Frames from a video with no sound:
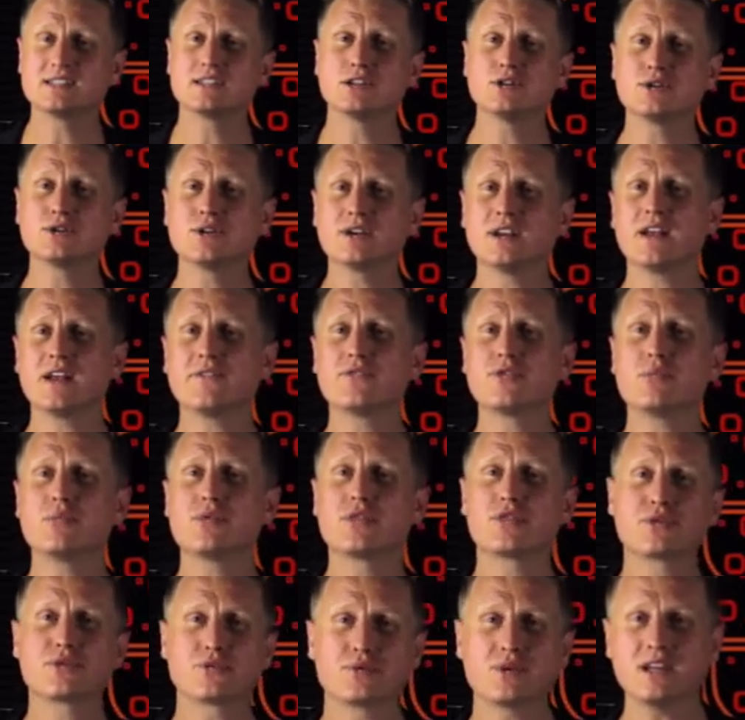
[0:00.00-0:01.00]
to look at it from
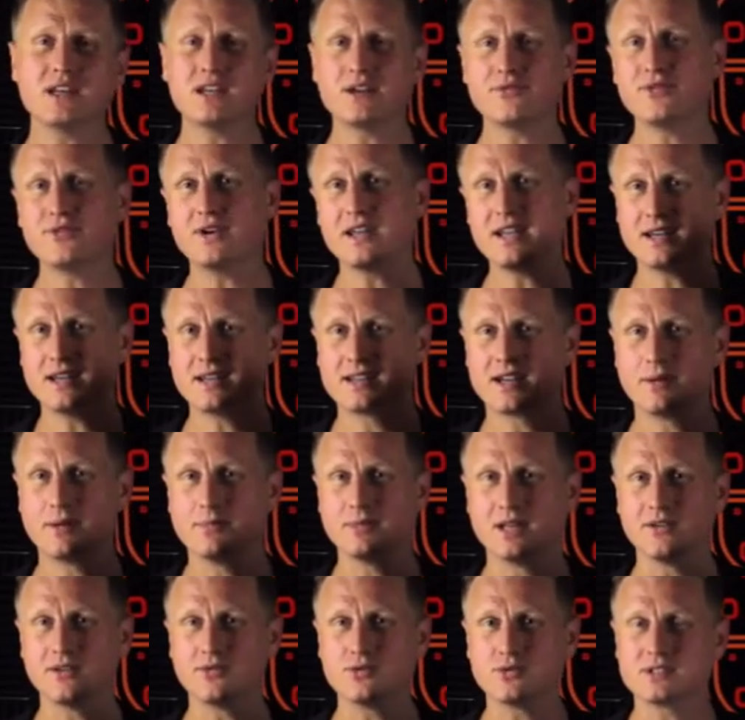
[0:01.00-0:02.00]
3 different
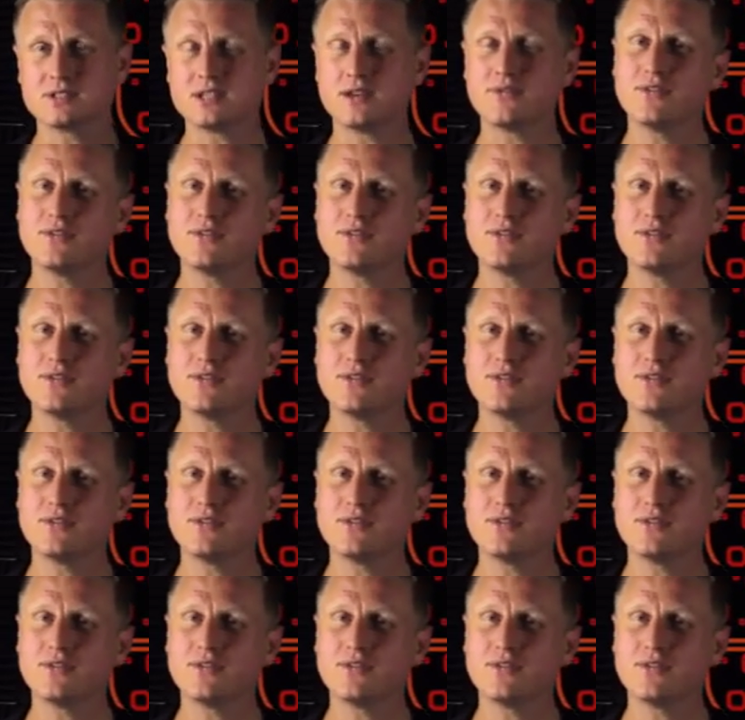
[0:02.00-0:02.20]
income levels.